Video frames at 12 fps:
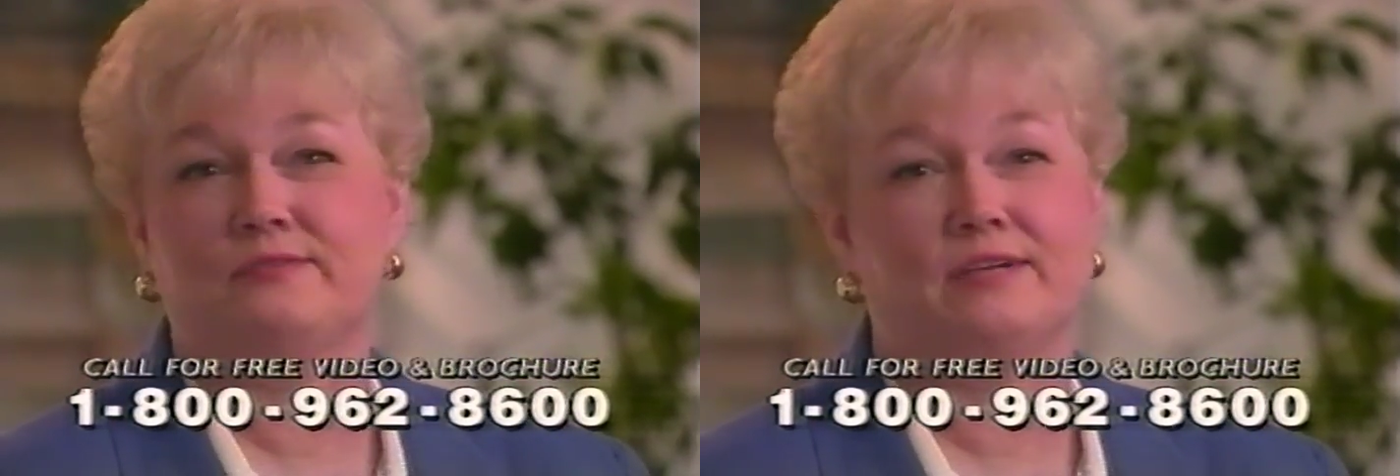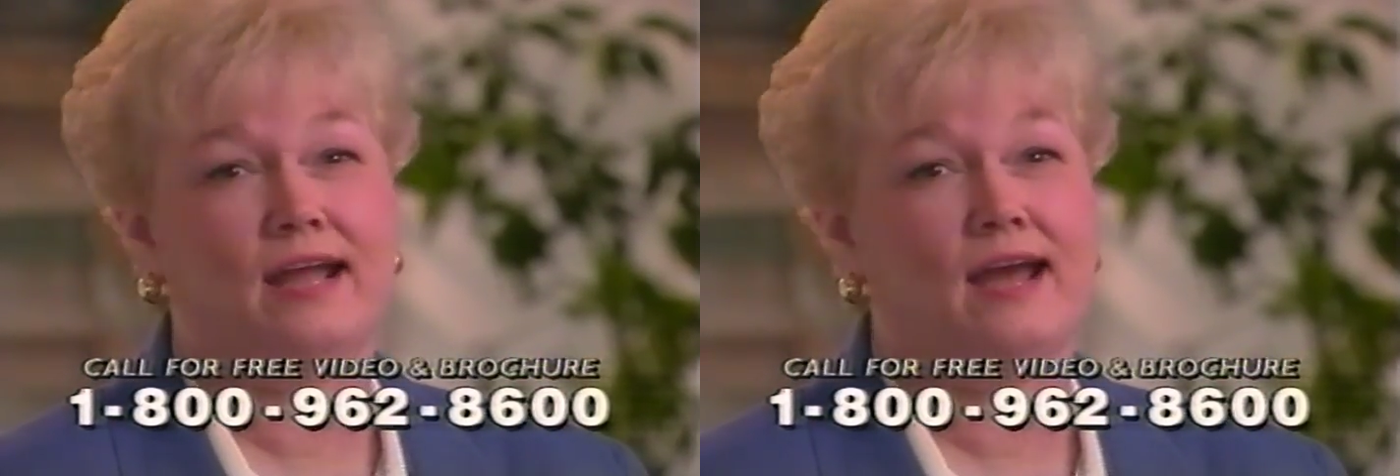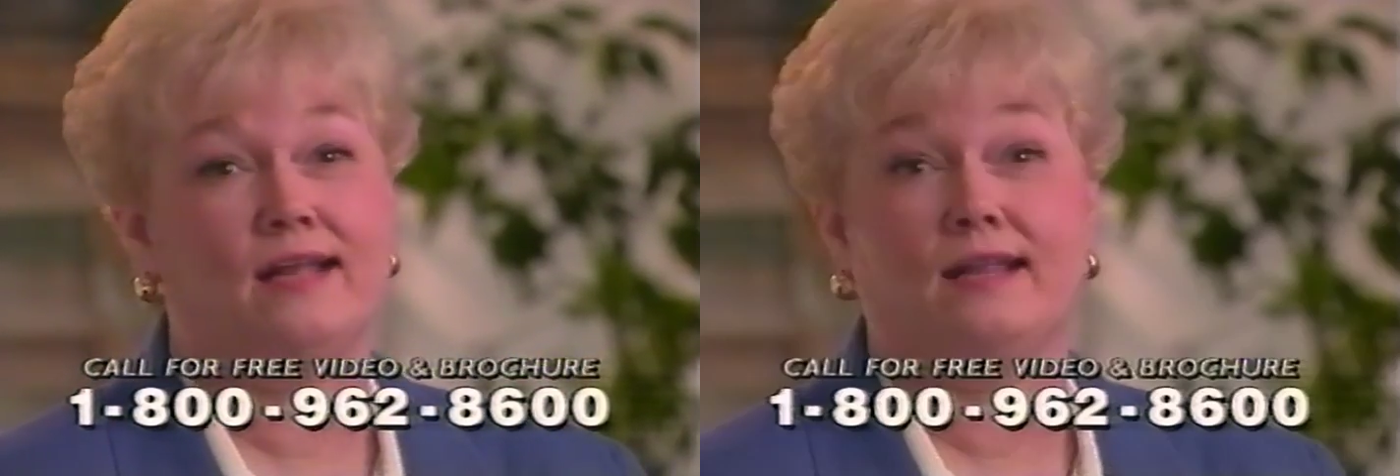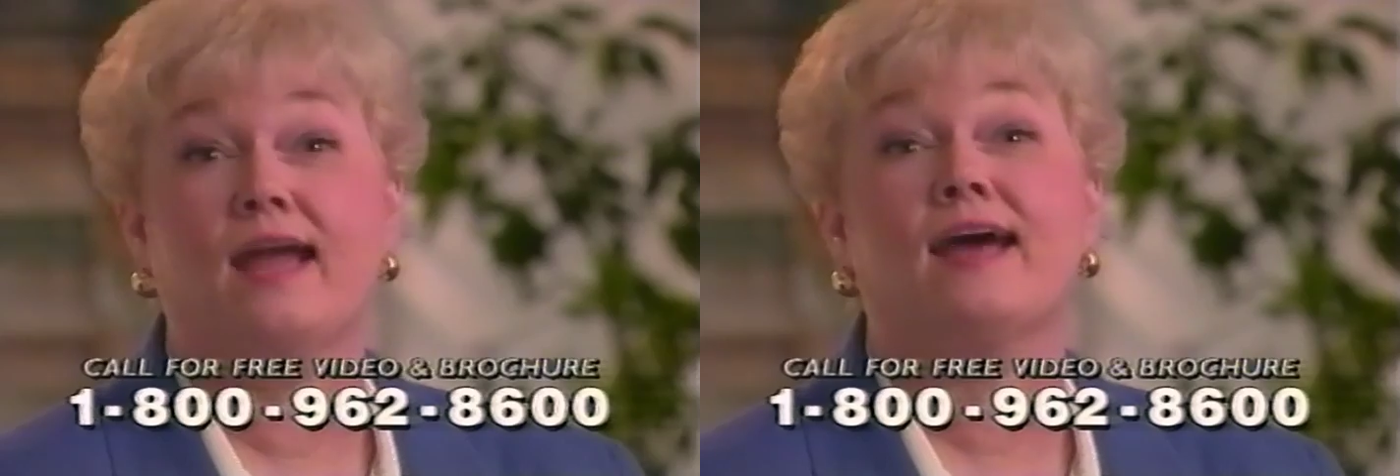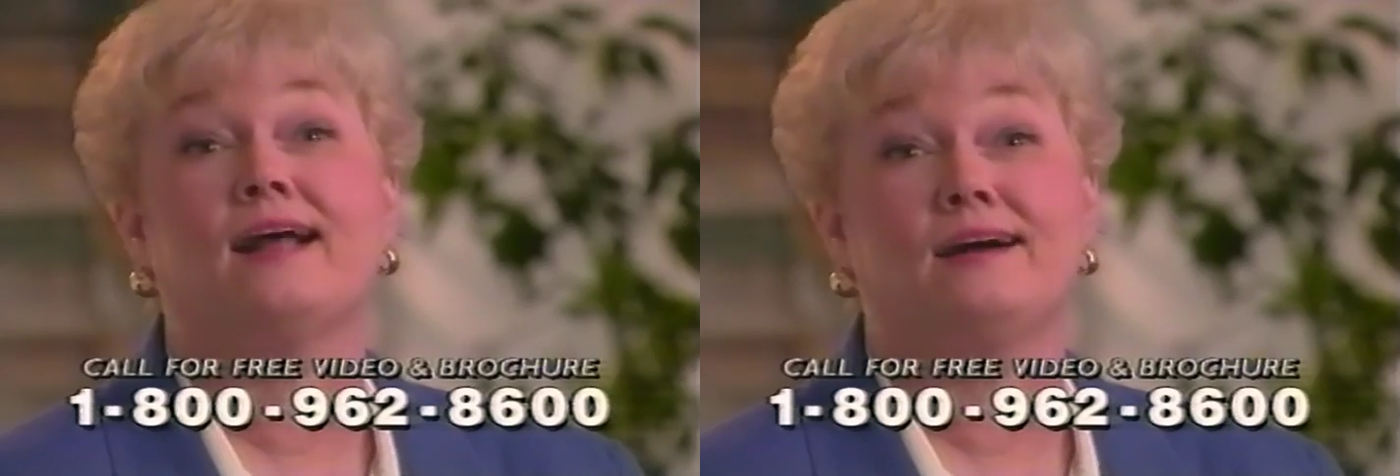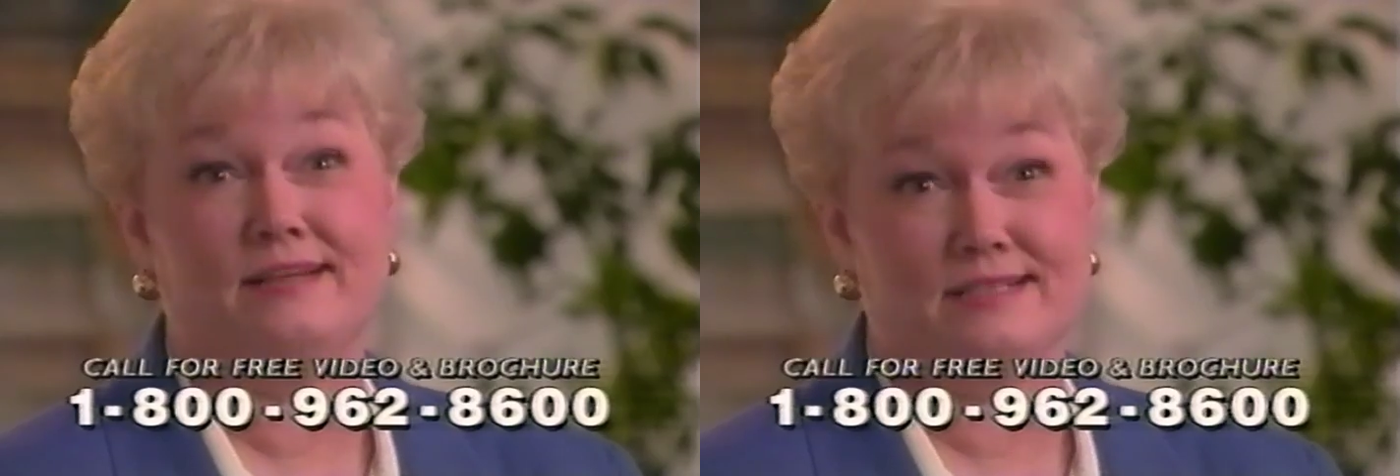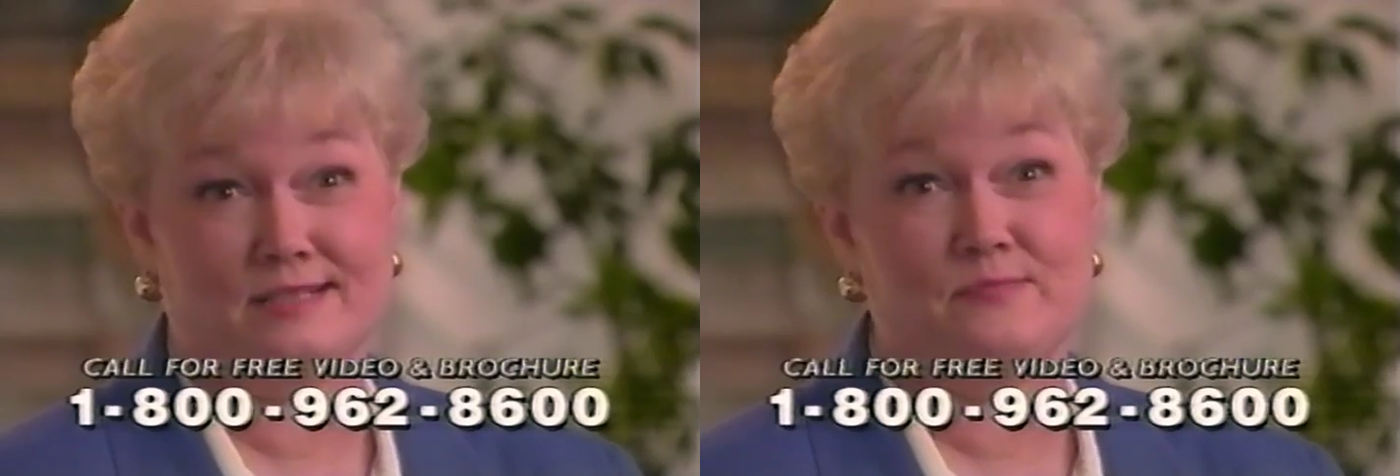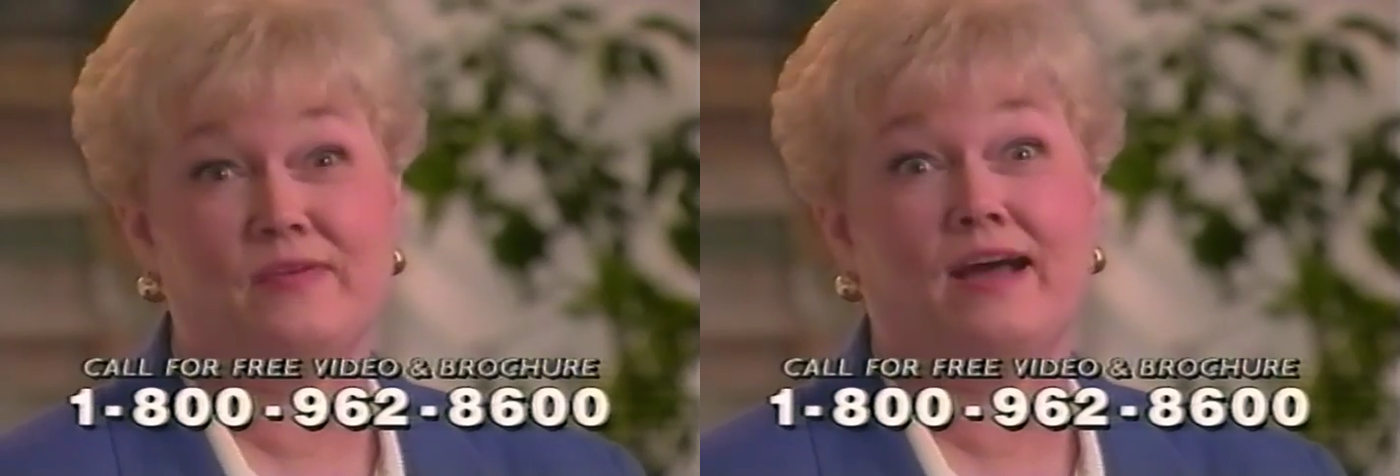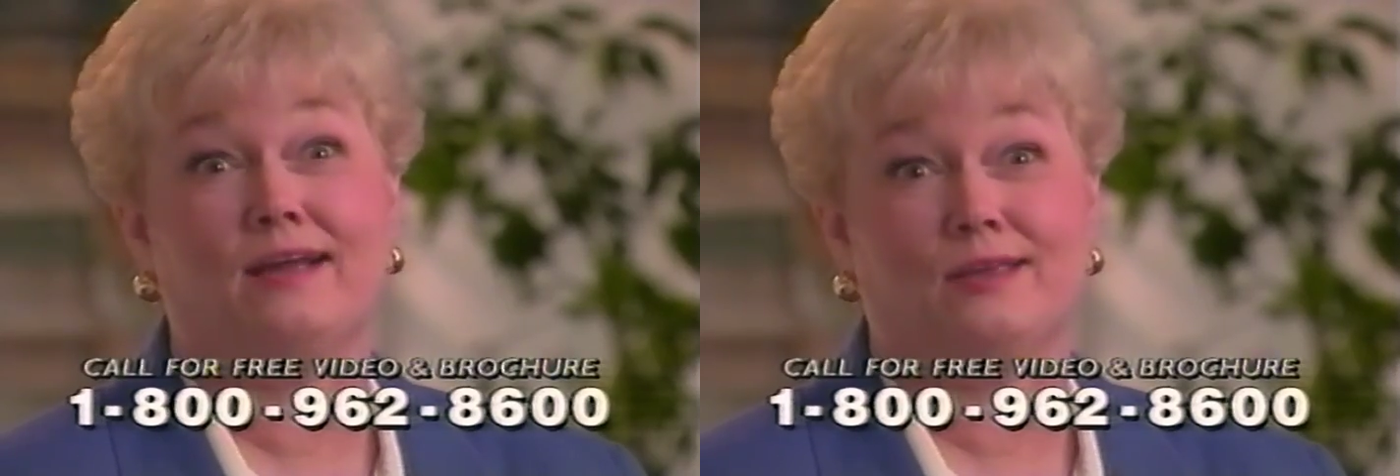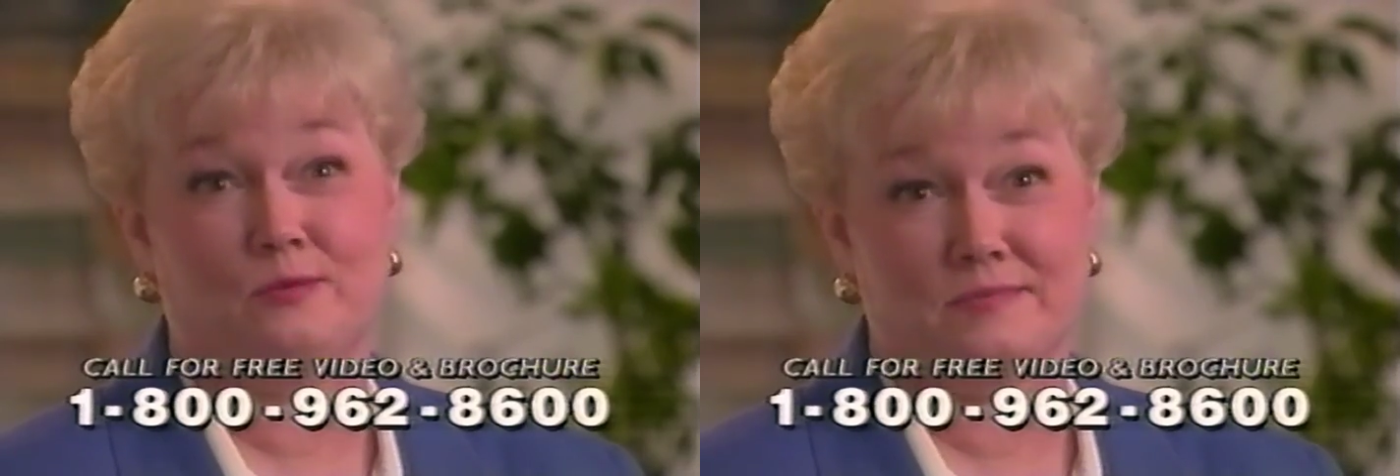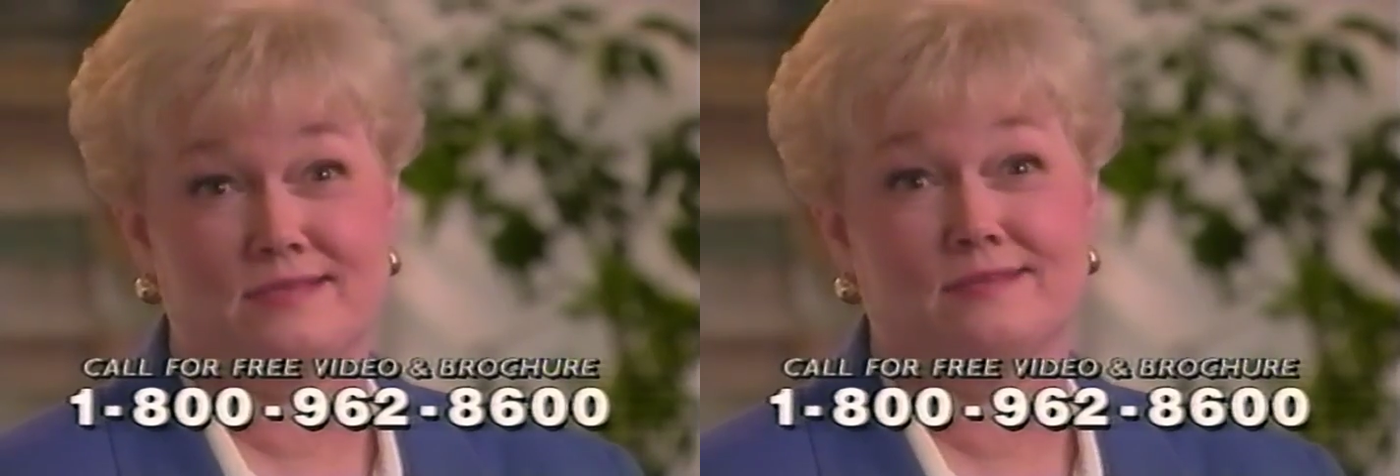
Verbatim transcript: had, and I've had to vacuum